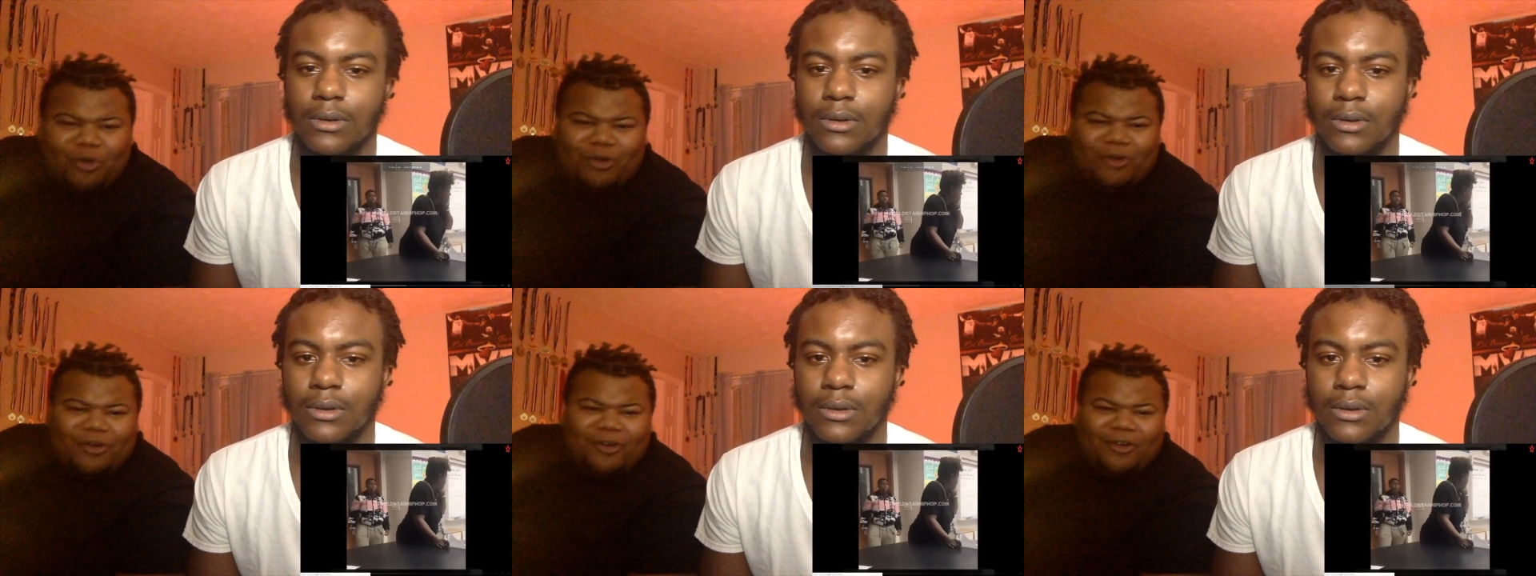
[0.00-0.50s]

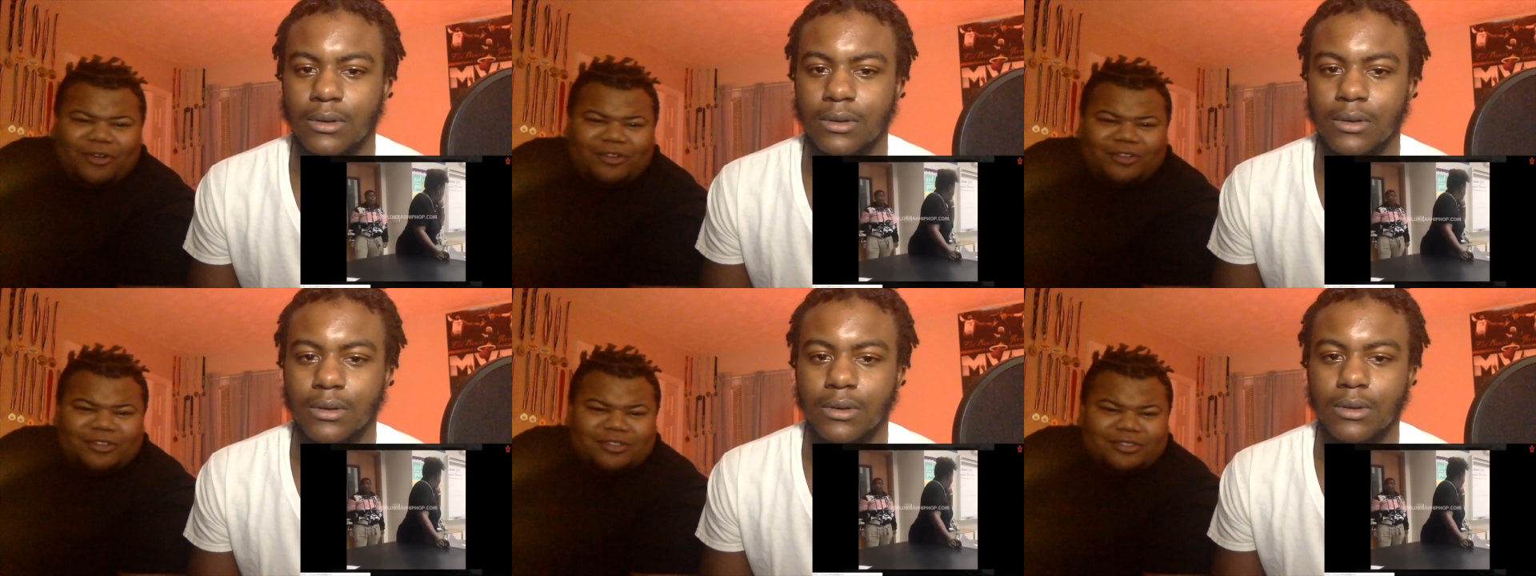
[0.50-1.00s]

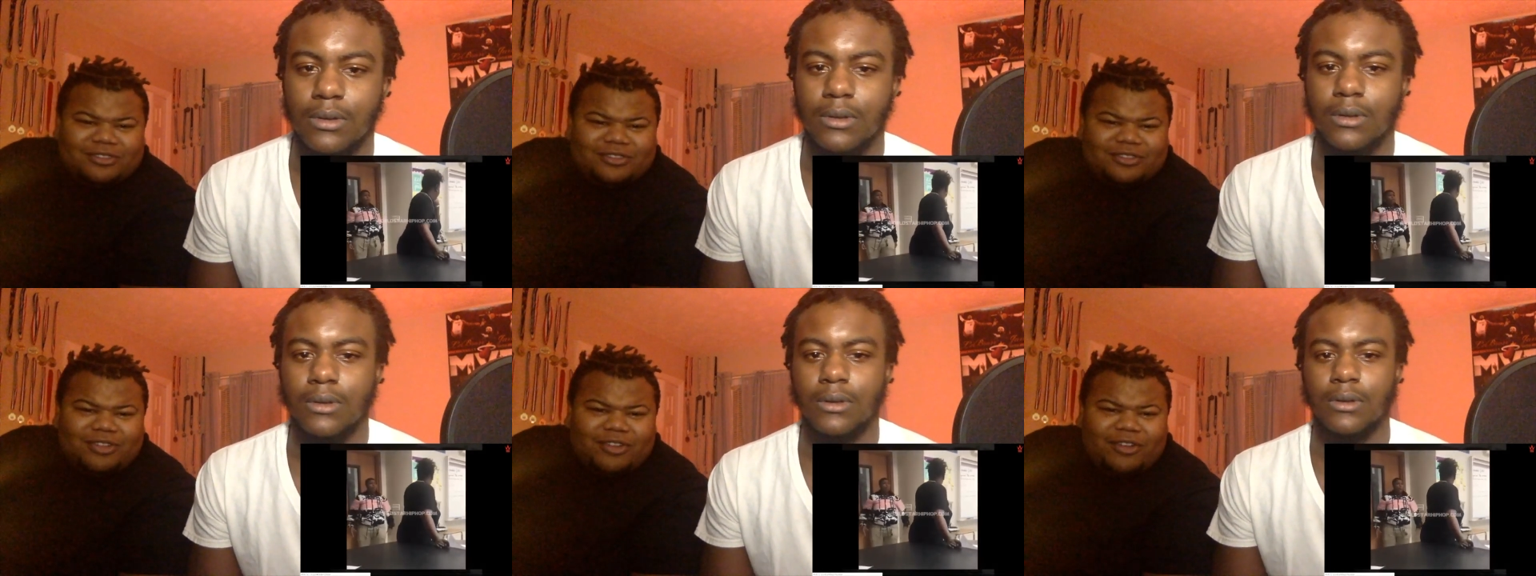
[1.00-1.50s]

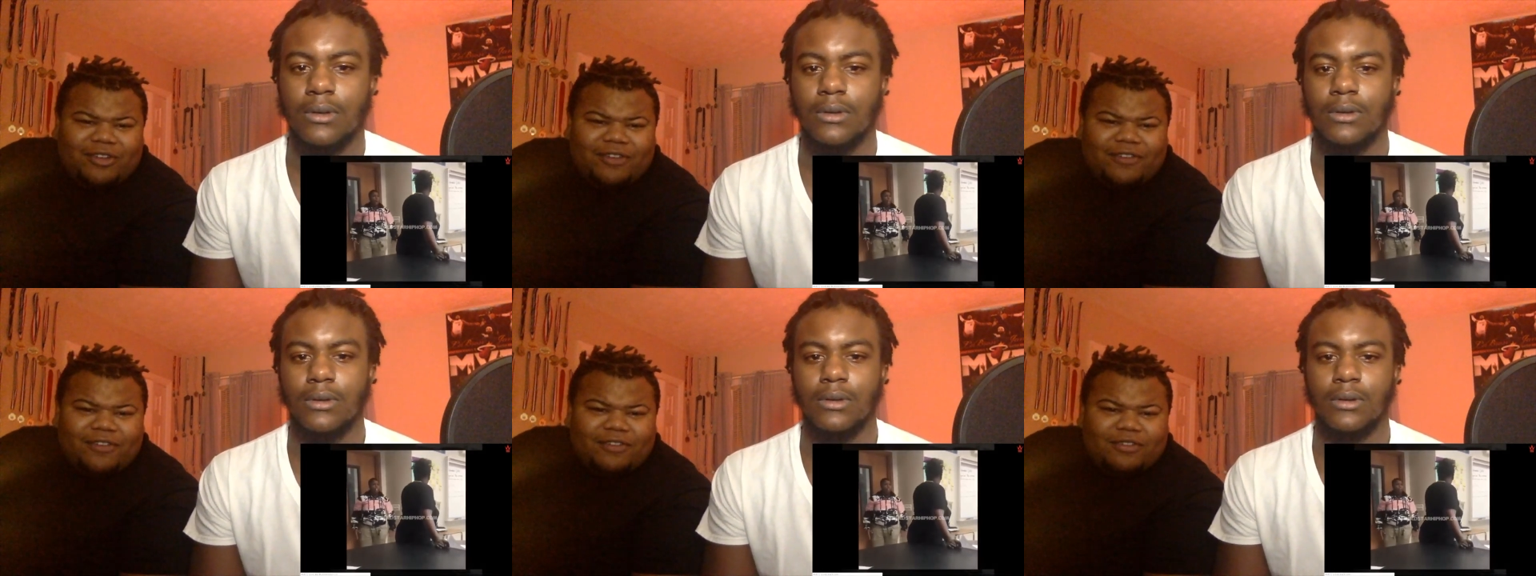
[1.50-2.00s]

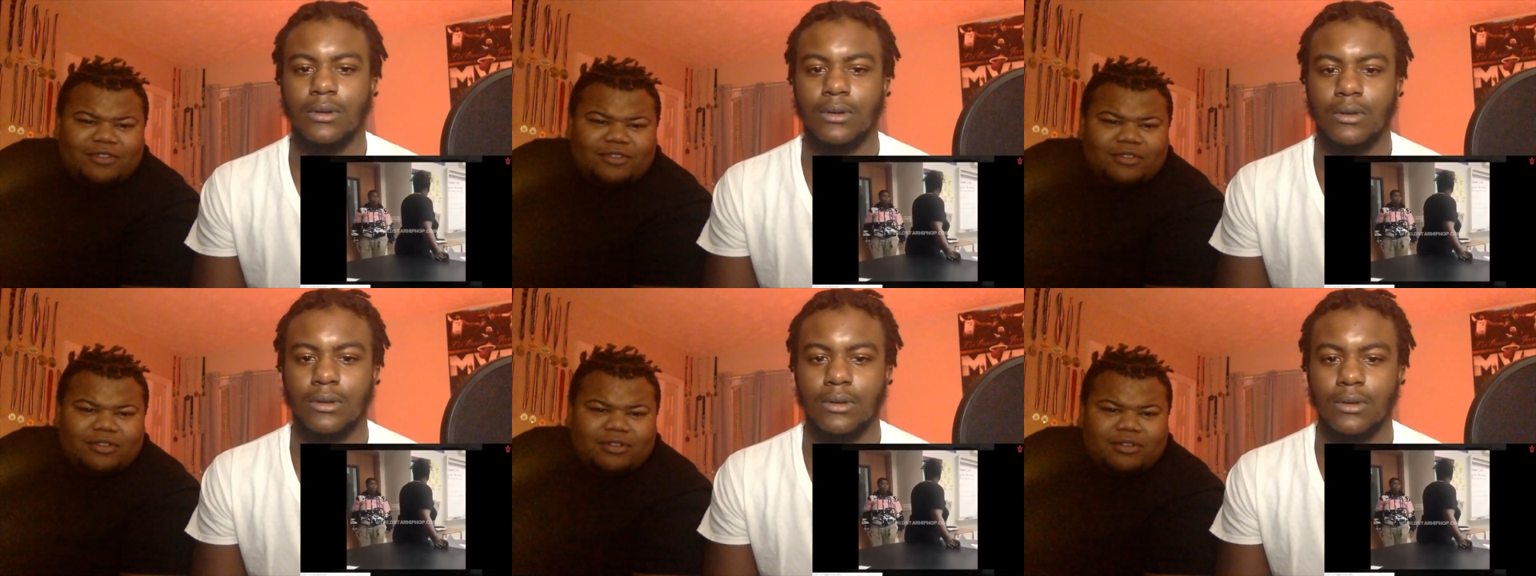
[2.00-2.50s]

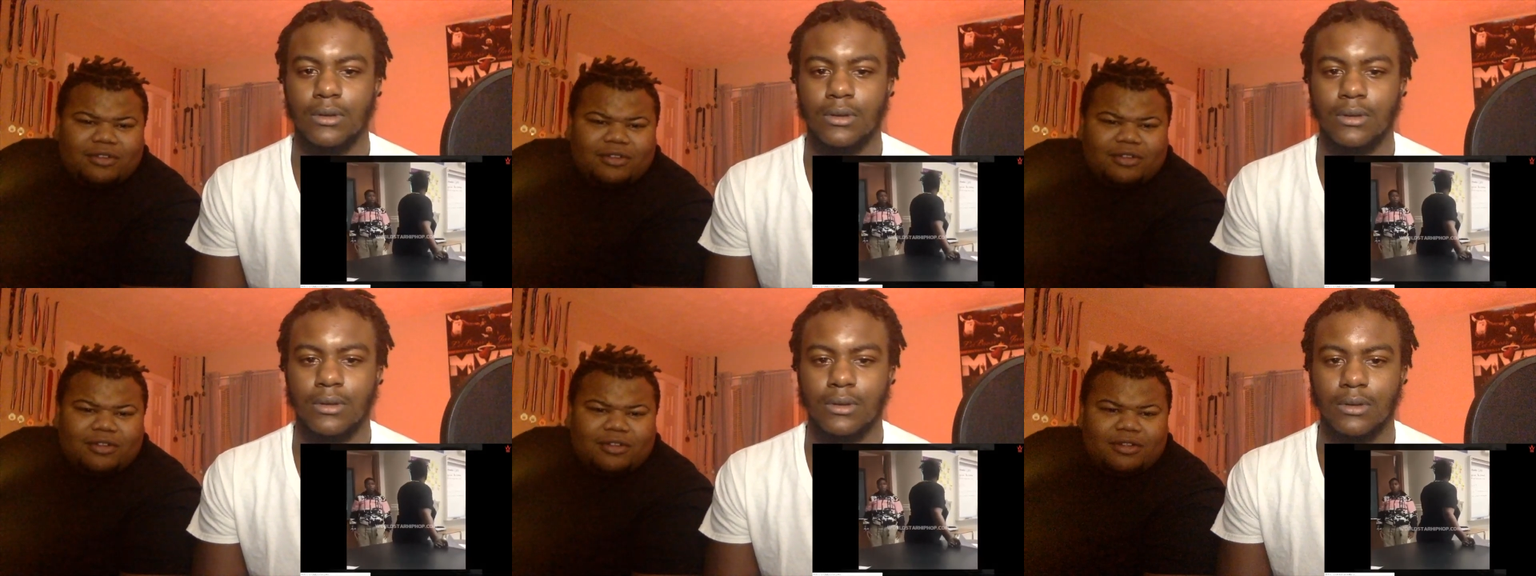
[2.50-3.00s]

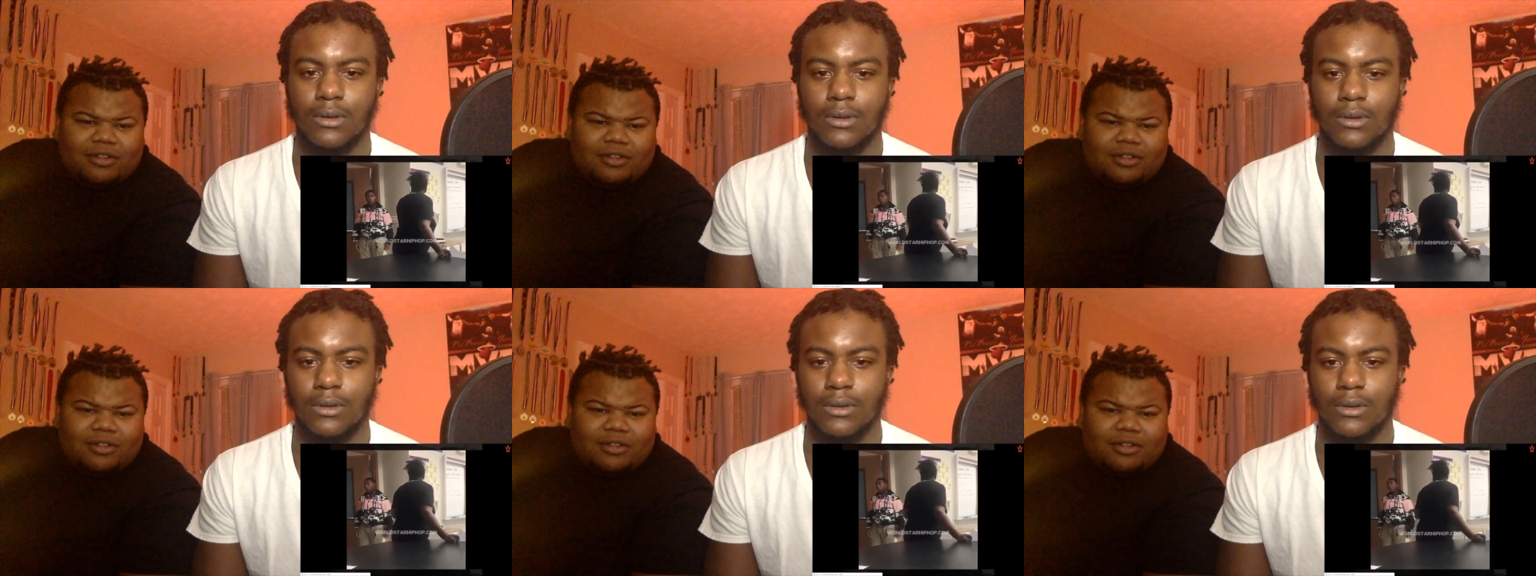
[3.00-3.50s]

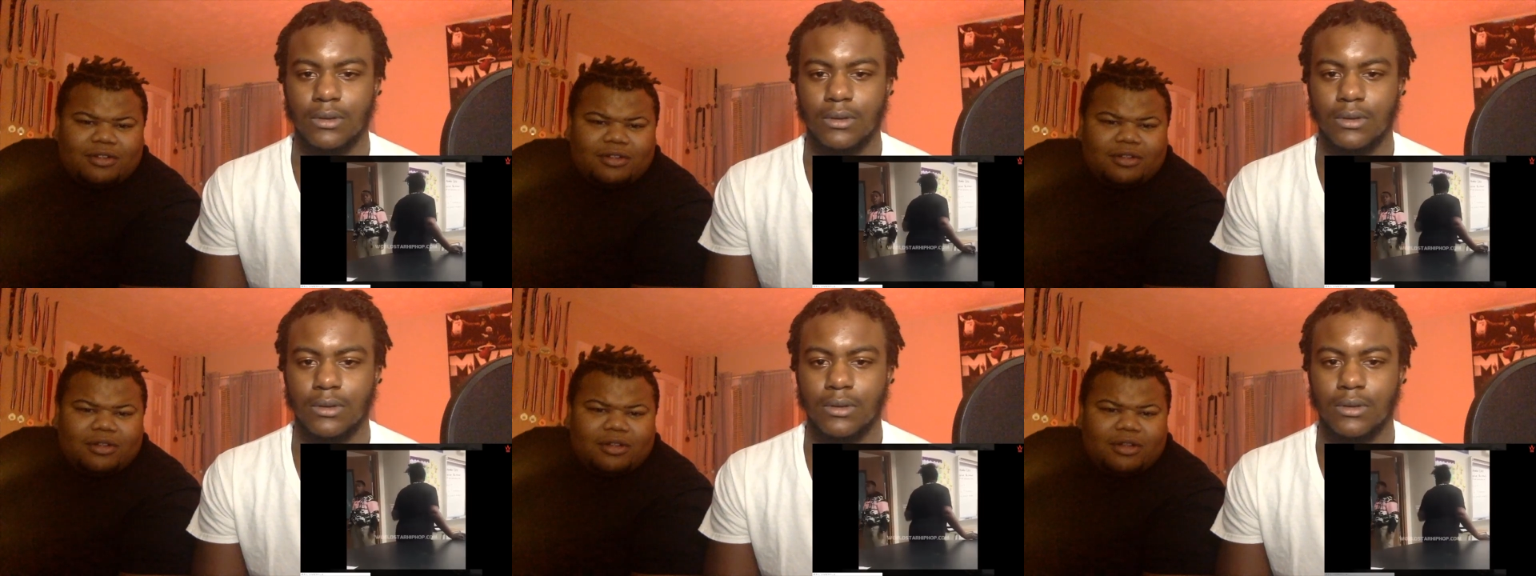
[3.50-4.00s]

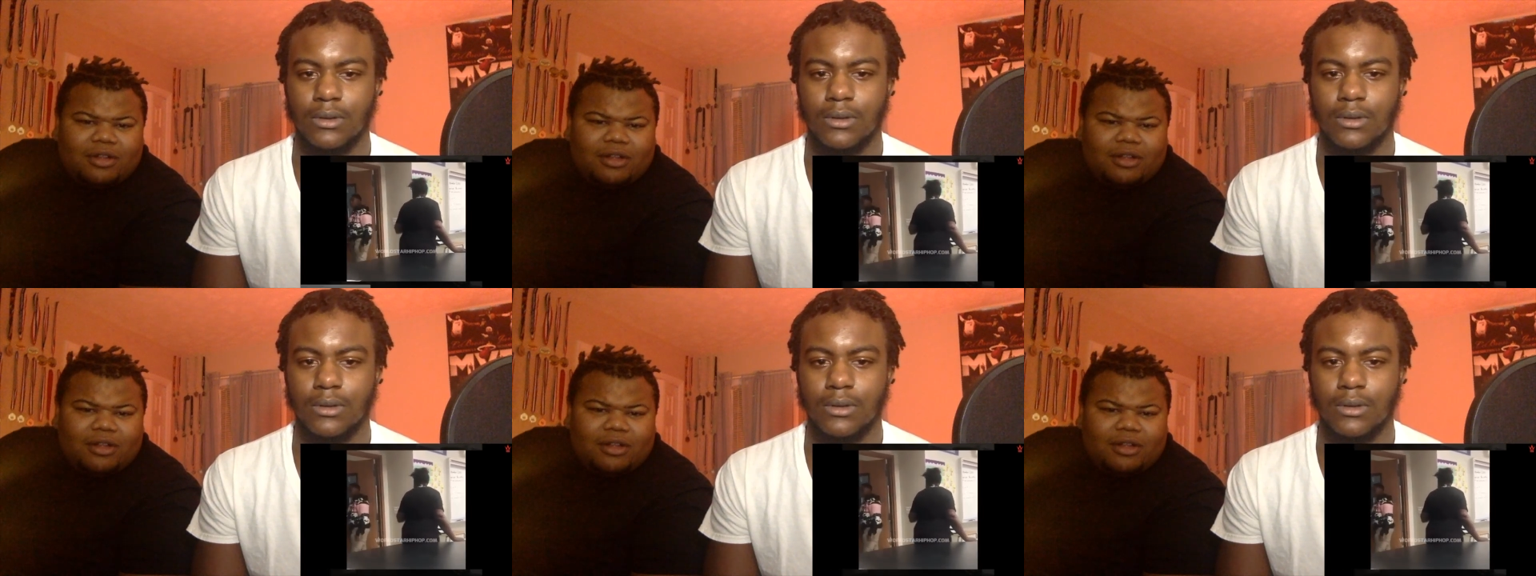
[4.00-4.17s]
Nothing is said.